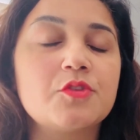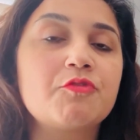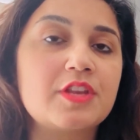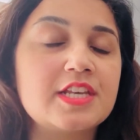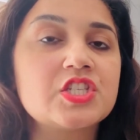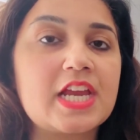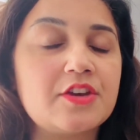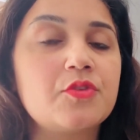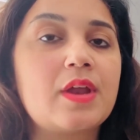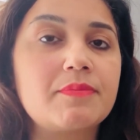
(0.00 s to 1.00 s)
you finish
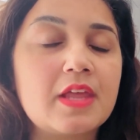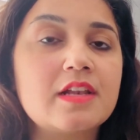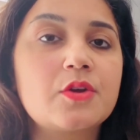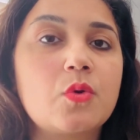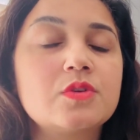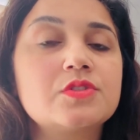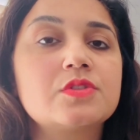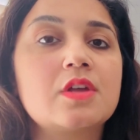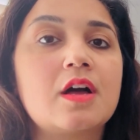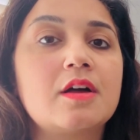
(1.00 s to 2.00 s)
Edu Ramdayal course,